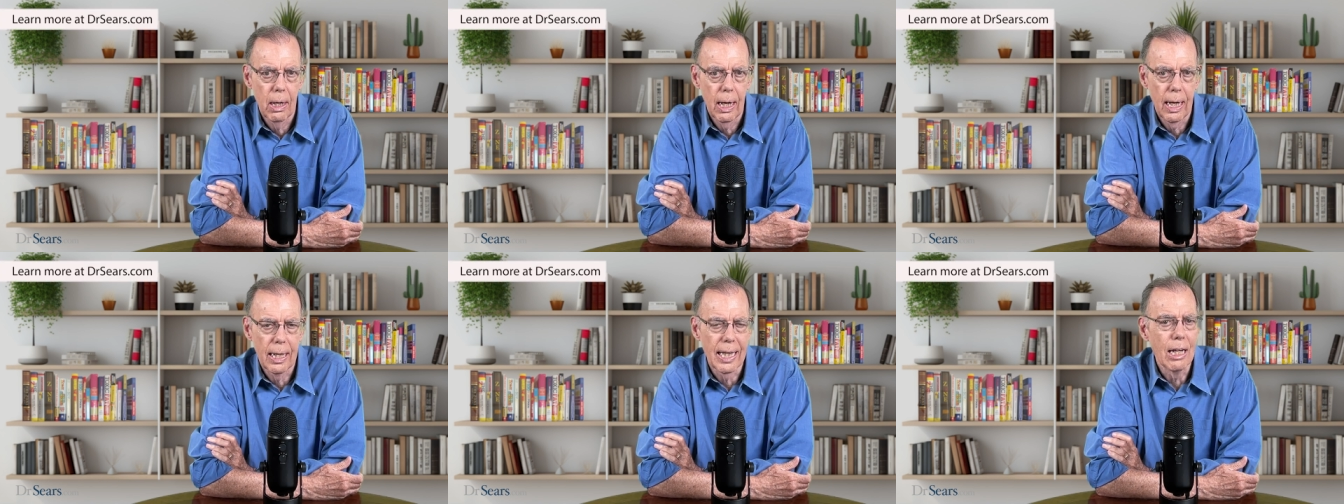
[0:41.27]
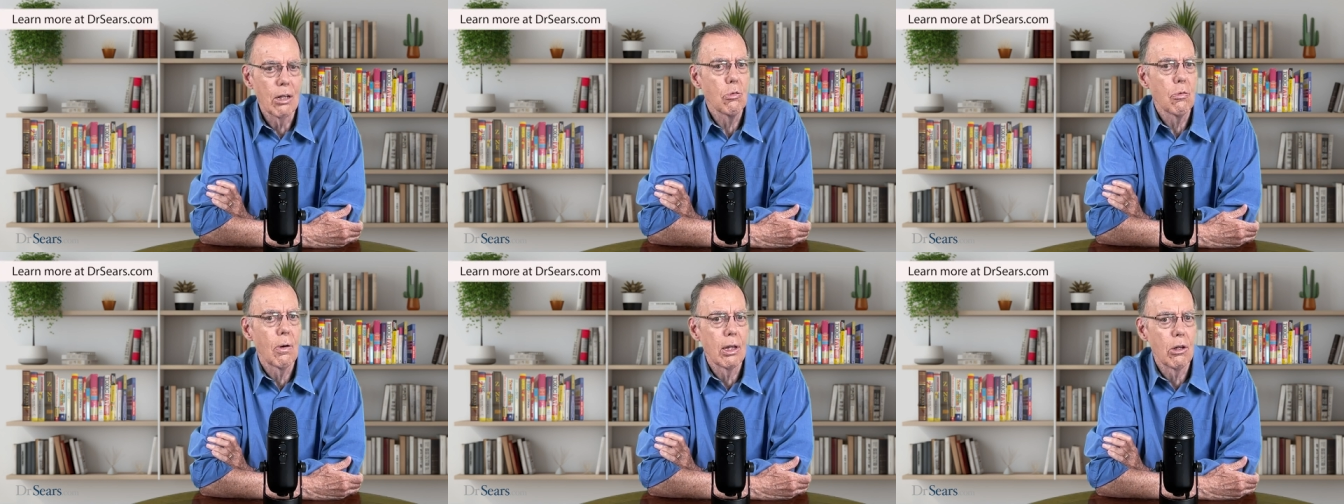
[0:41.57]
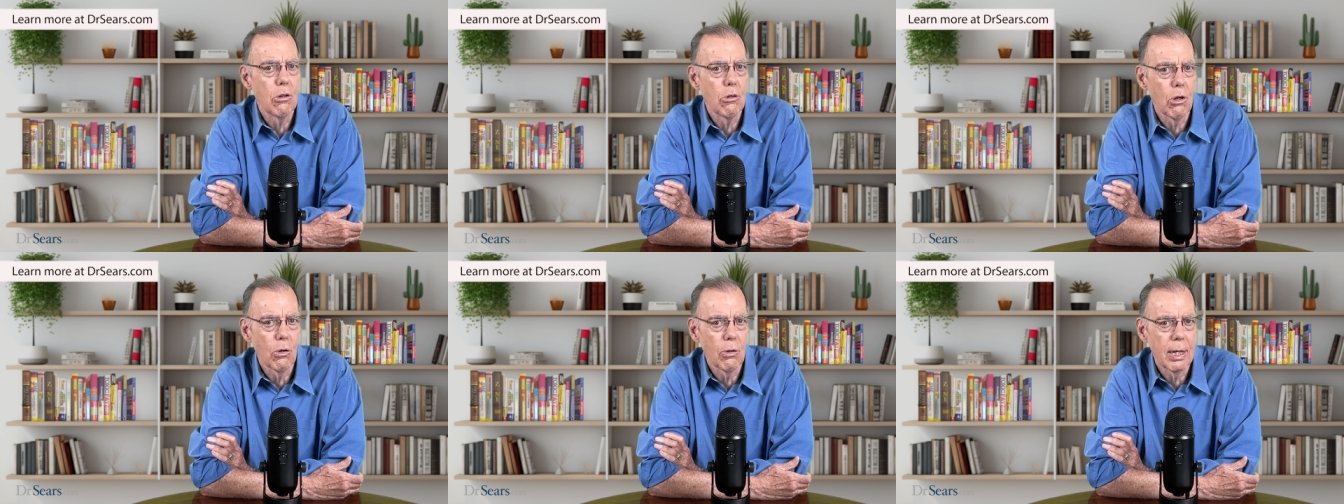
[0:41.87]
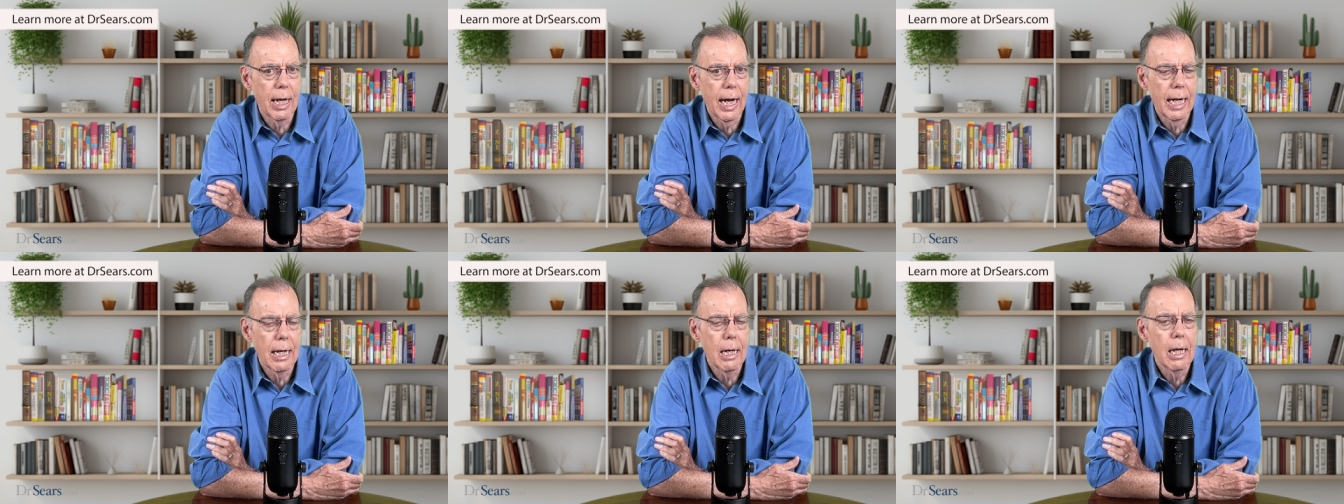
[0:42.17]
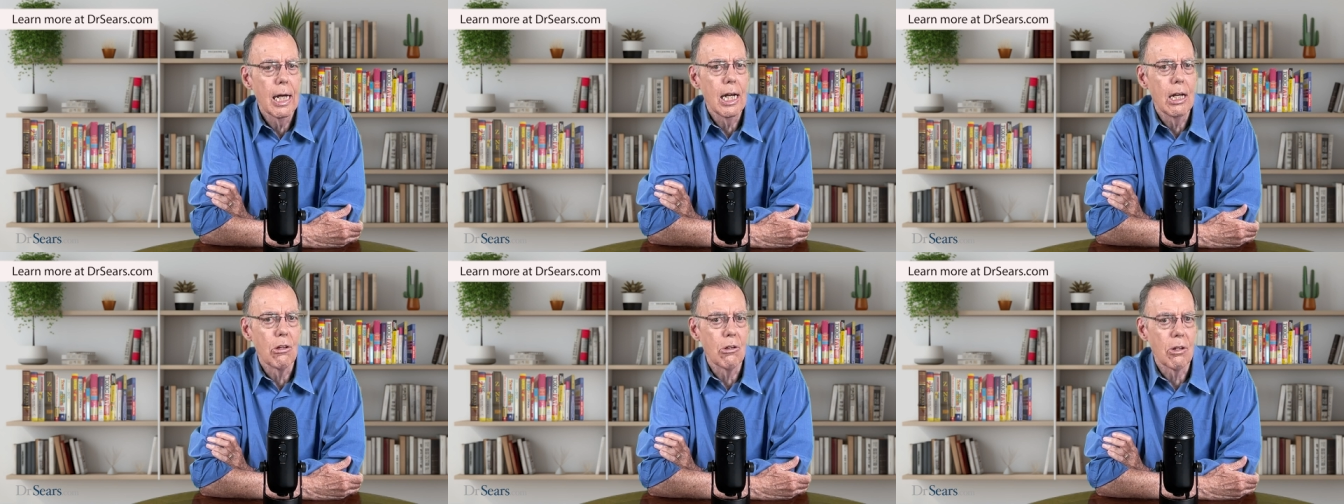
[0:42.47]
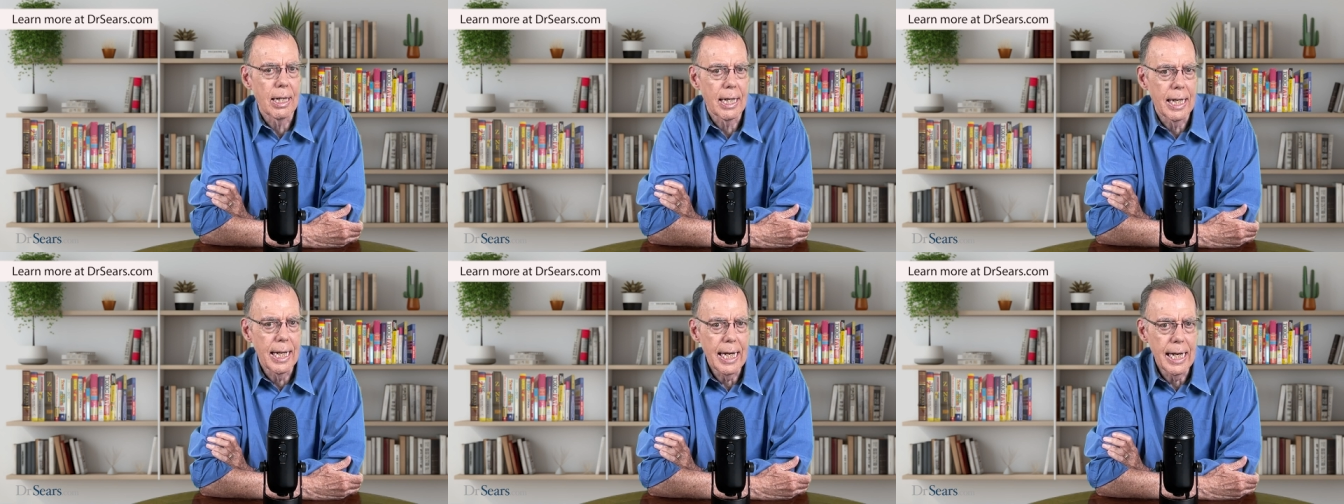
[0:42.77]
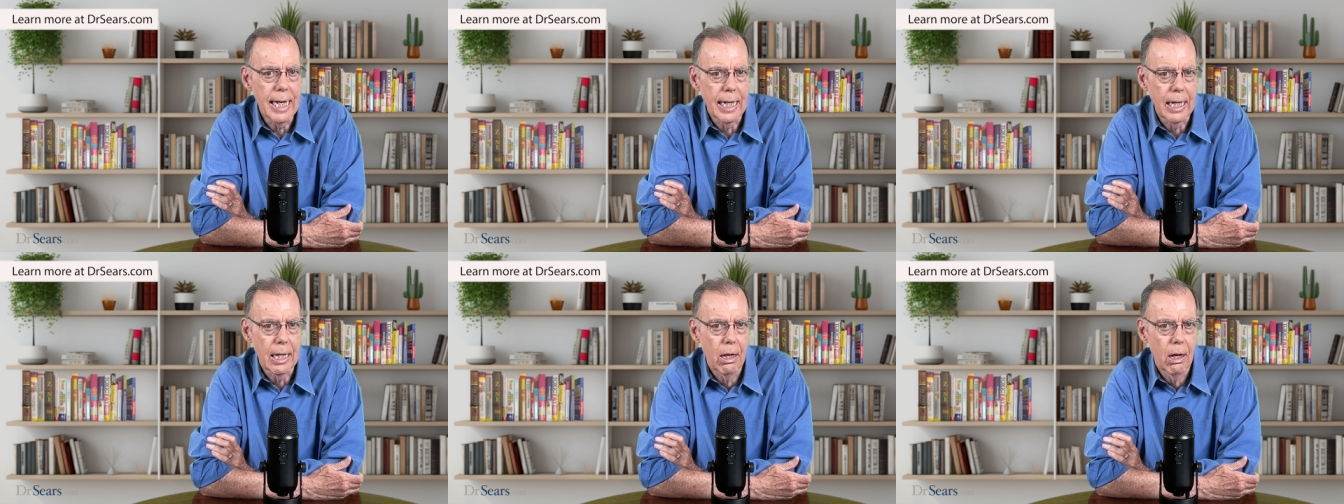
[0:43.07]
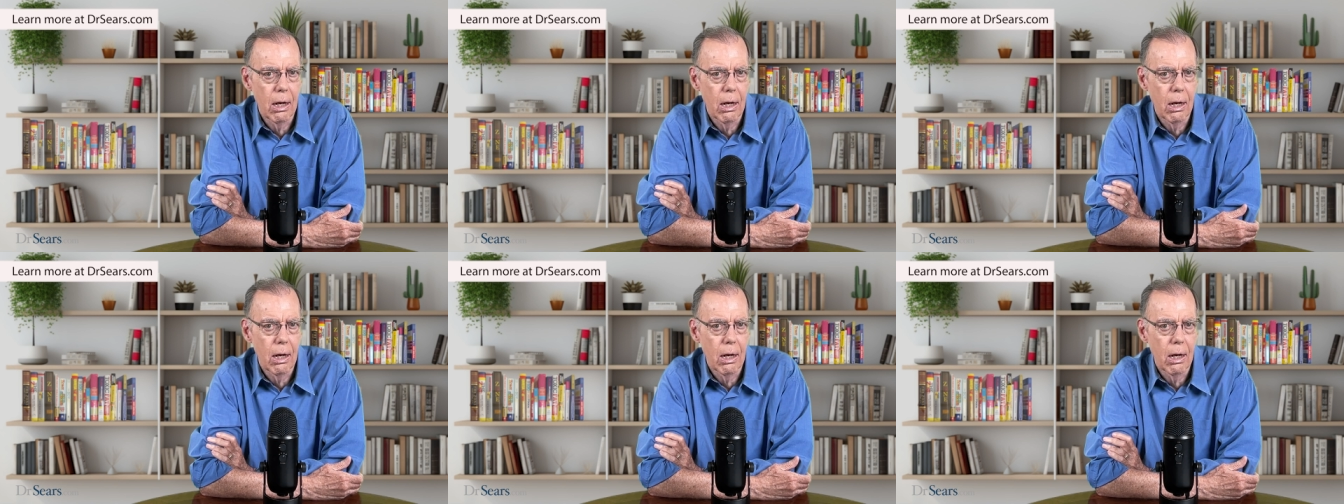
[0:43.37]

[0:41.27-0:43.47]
And that's why the zone diet is the key